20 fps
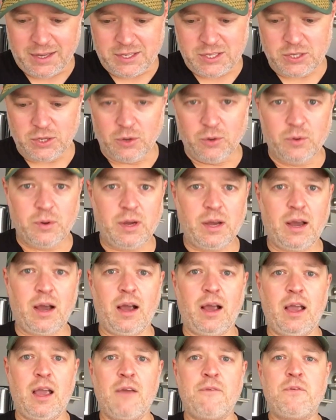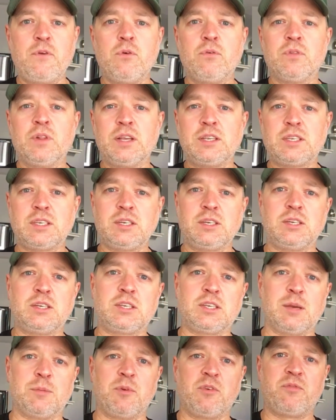So if you've listened to
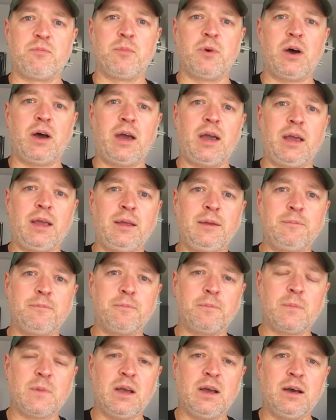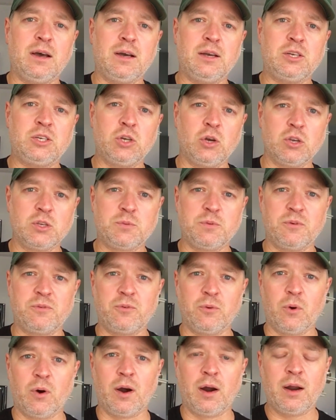some of my shows
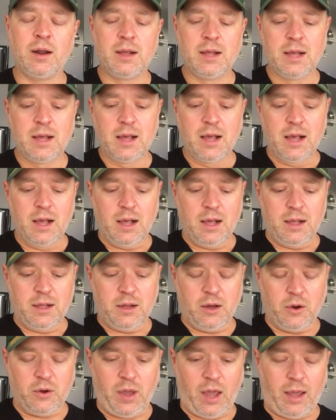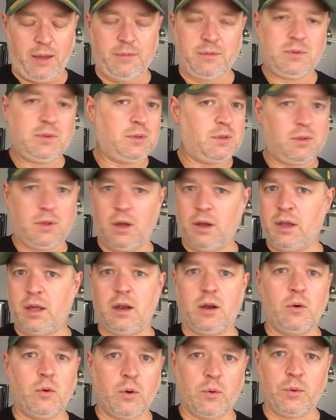before, I'll get
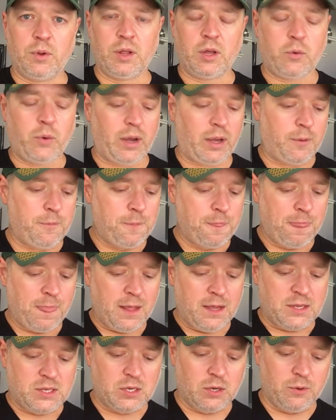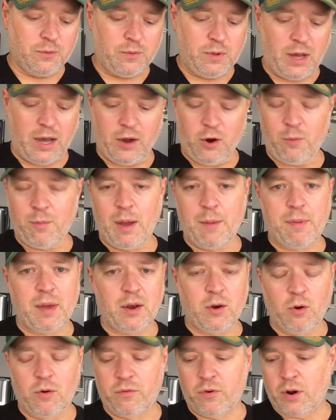into it really quick. So I don't mind
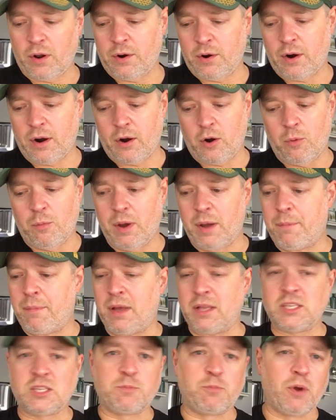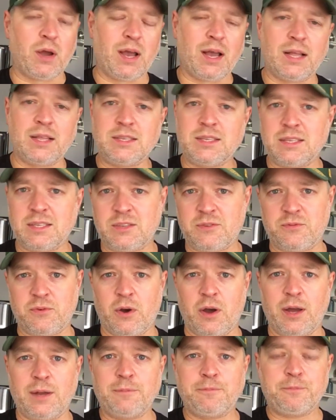betting over-under. I don't mind betting spreads. It's
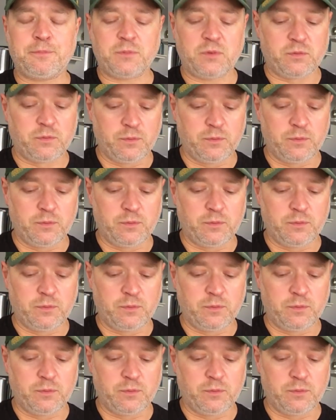fine.